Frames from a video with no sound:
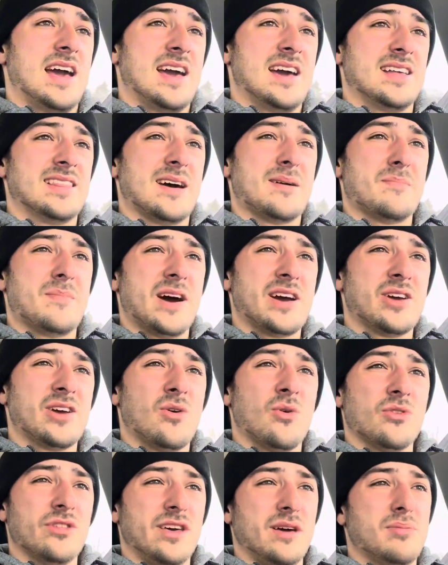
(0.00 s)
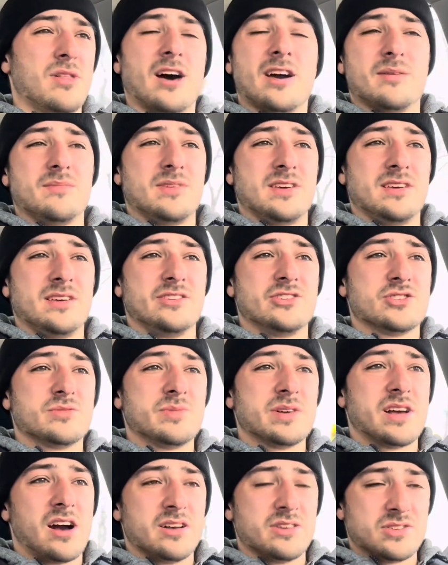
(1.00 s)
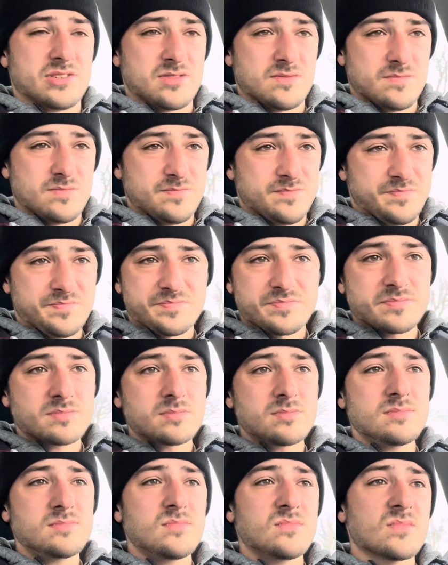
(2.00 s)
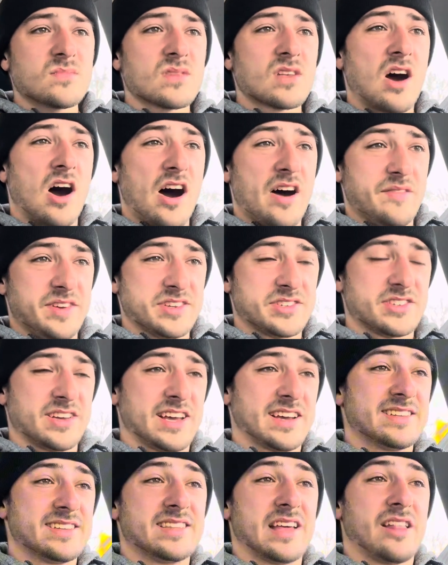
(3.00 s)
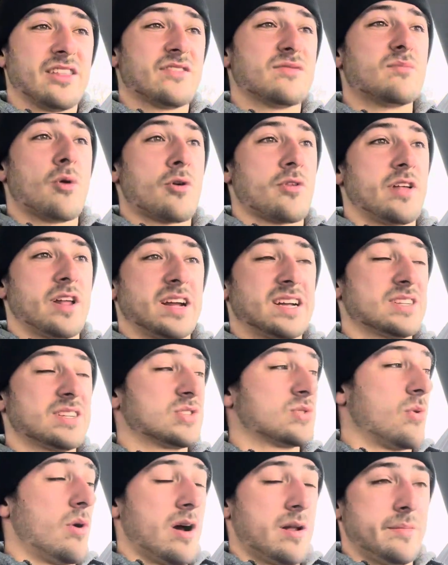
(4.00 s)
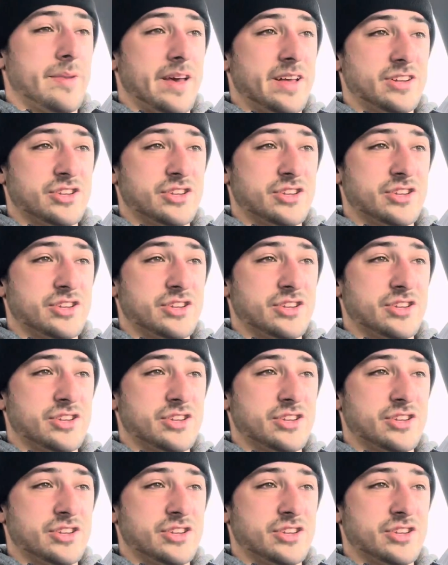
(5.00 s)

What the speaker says: And that might only apply to me just because obviously I could deadlift more than I could squat and bench.